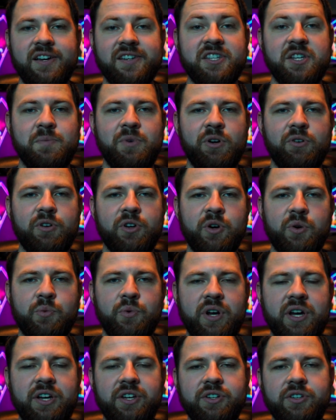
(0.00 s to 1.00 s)
to be able to
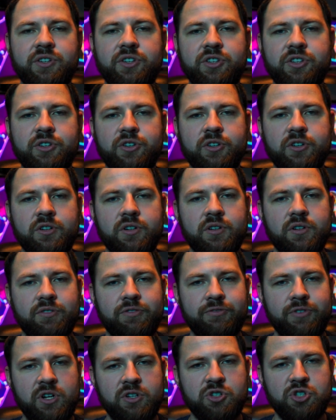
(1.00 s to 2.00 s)
run your
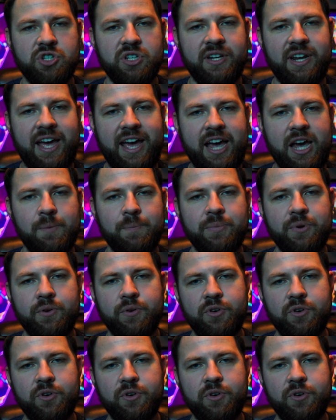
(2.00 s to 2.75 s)
function app